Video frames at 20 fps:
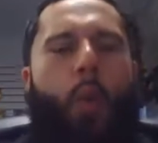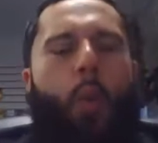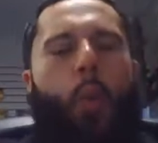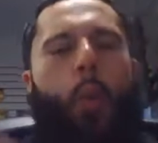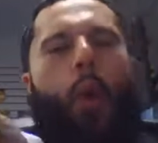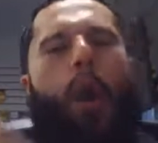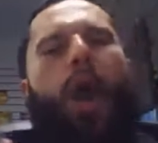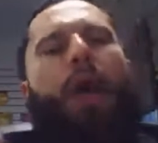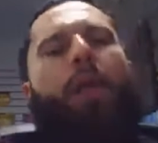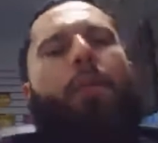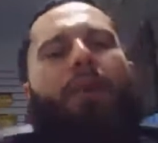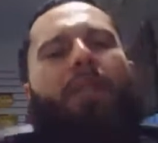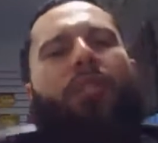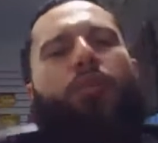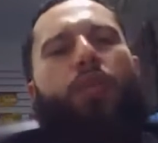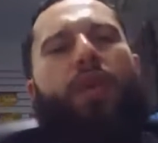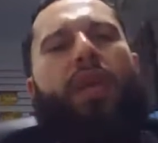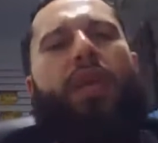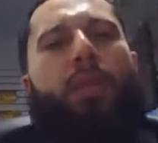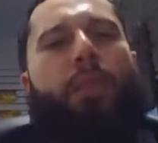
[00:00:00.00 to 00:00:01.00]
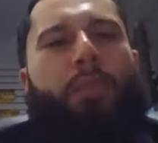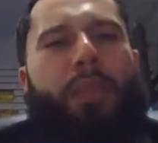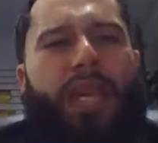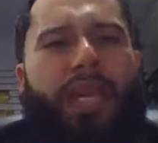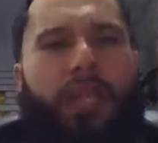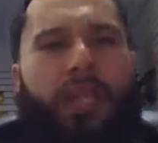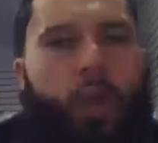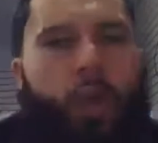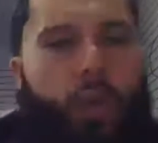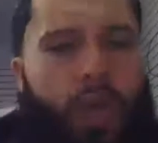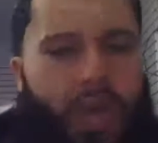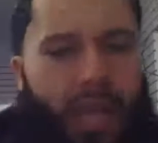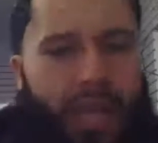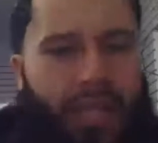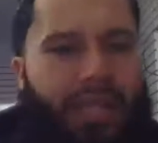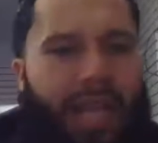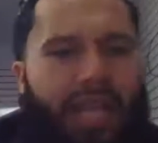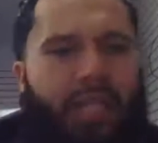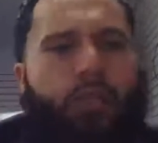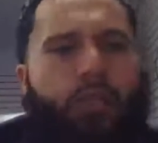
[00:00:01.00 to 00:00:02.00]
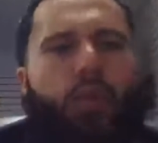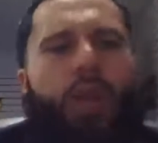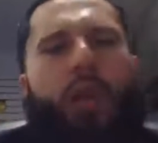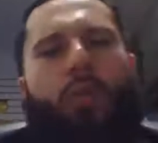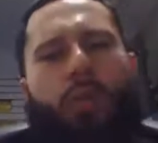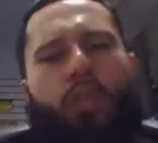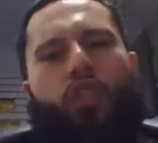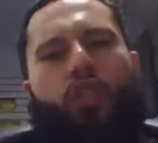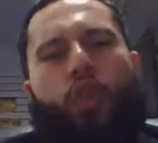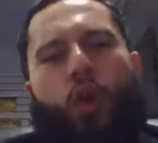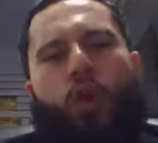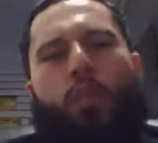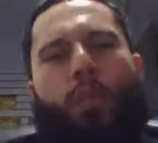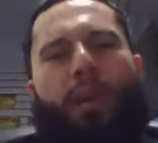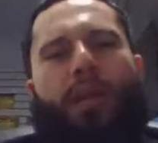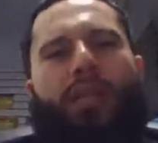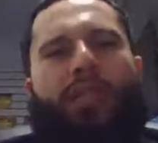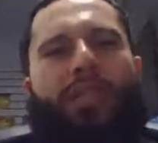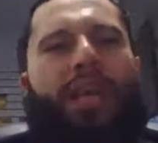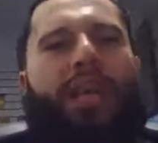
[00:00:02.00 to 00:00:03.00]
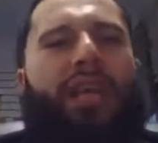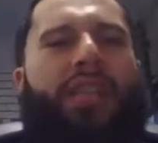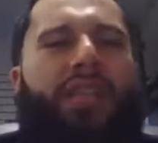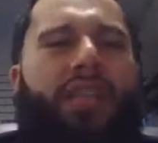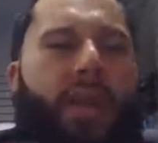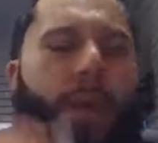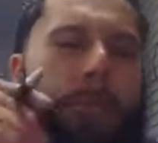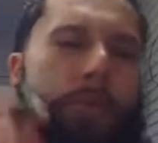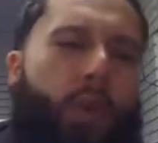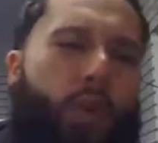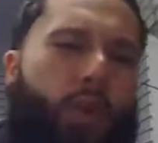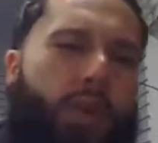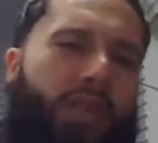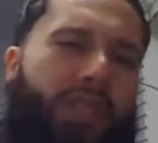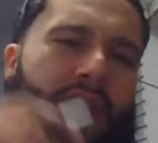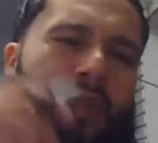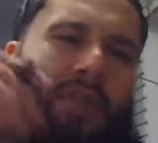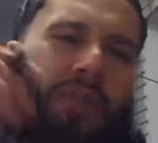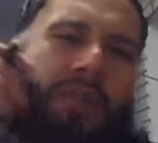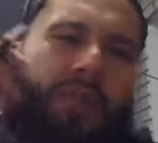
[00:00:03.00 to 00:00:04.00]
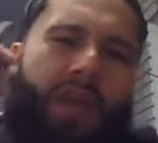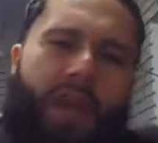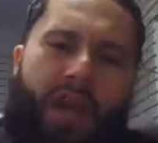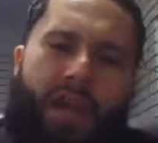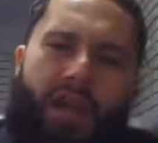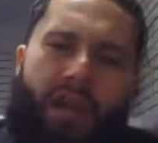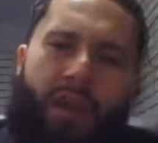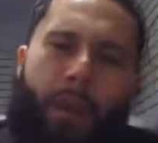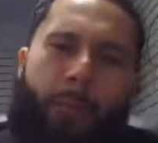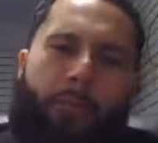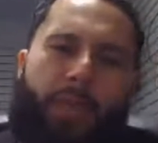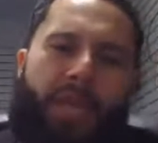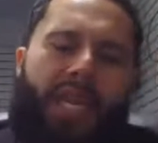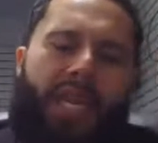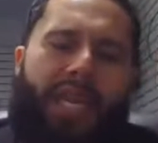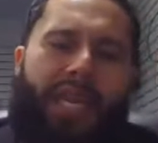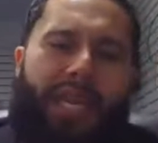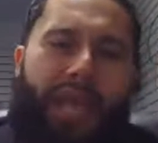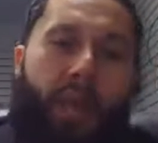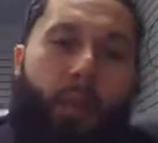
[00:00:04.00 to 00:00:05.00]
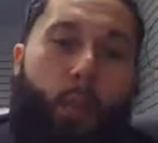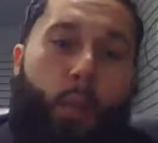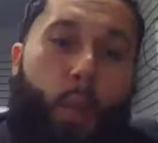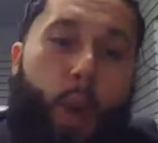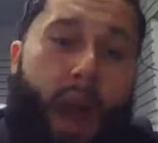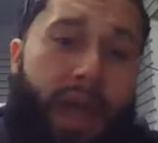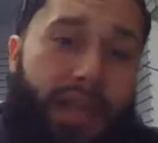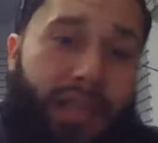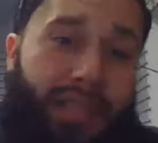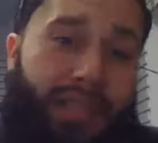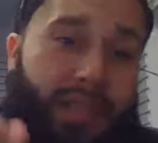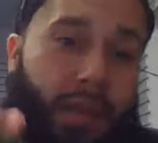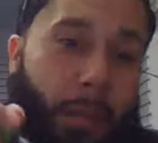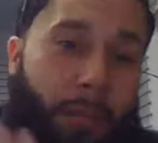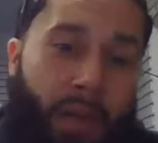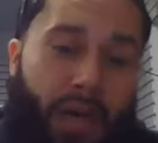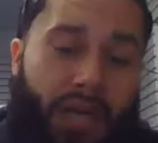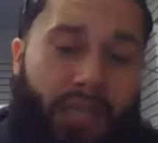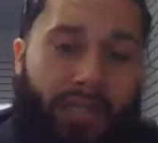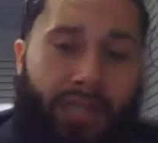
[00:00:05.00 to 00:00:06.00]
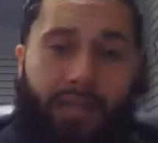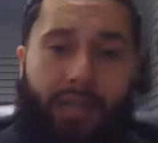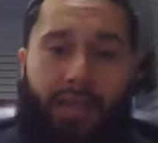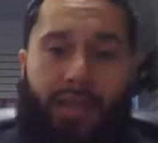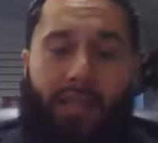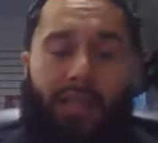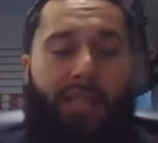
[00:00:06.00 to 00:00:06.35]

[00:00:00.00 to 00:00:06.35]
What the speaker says: Why must we compete though? That's what I want to talk about today and the importance of competing and why it's a must.